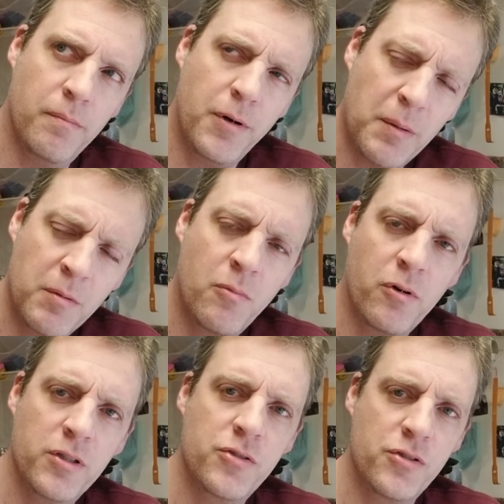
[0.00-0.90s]
probably
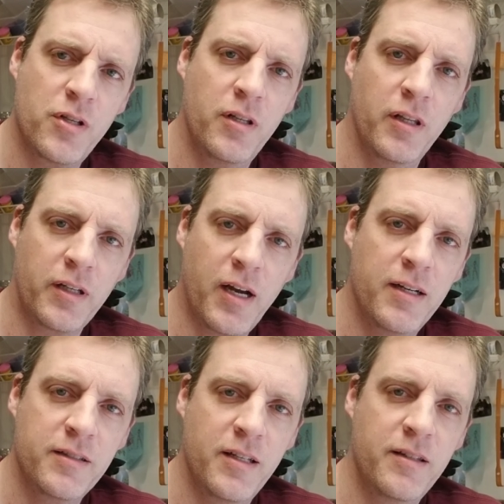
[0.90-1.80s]
more interested in the
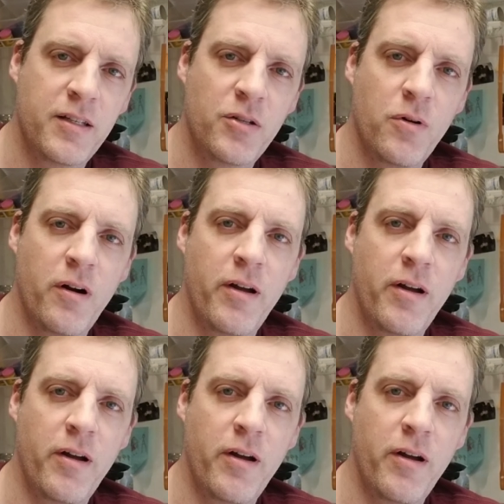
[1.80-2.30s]
content than you are